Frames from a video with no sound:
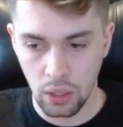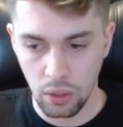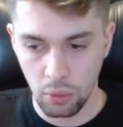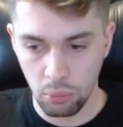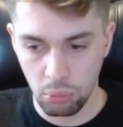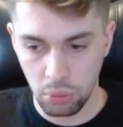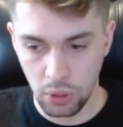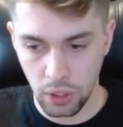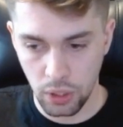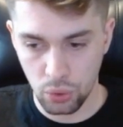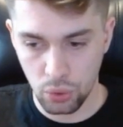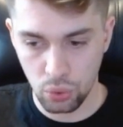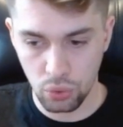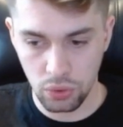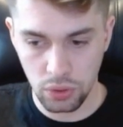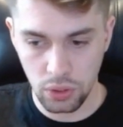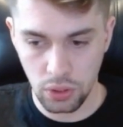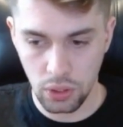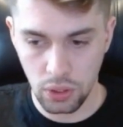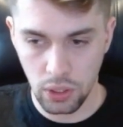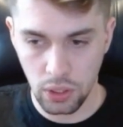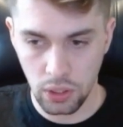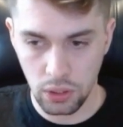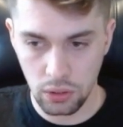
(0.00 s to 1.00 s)
play rook
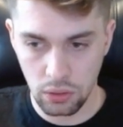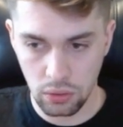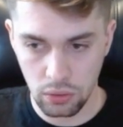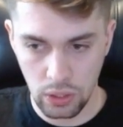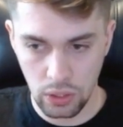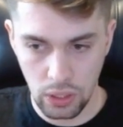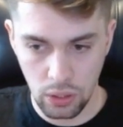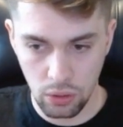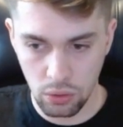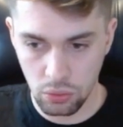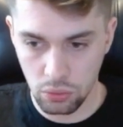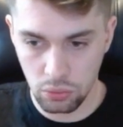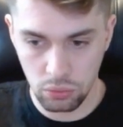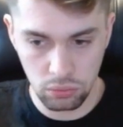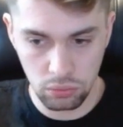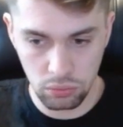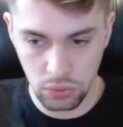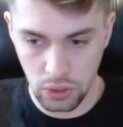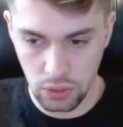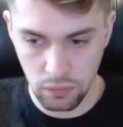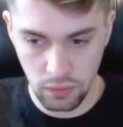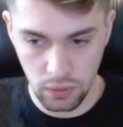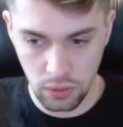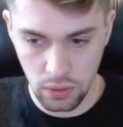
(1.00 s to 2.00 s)
d8, now
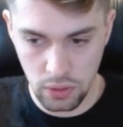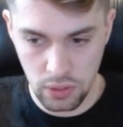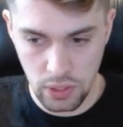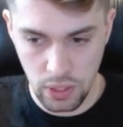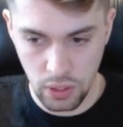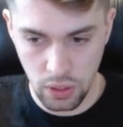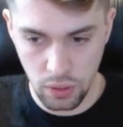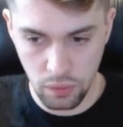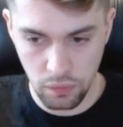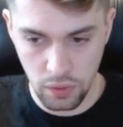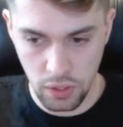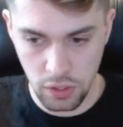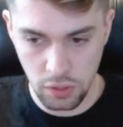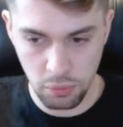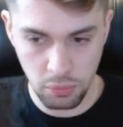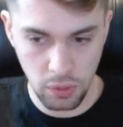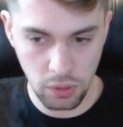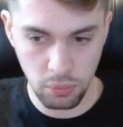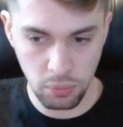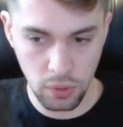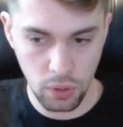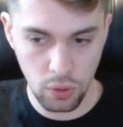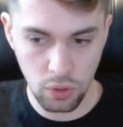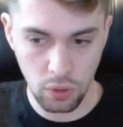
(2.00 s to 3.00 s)
even the sacrifice
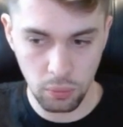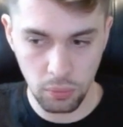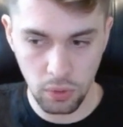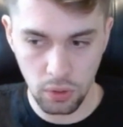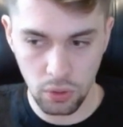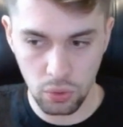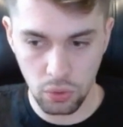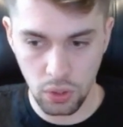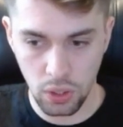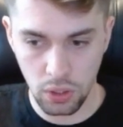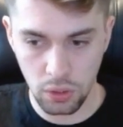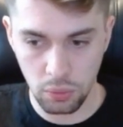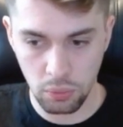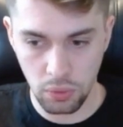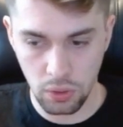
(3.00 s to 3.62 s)
might be coming, right?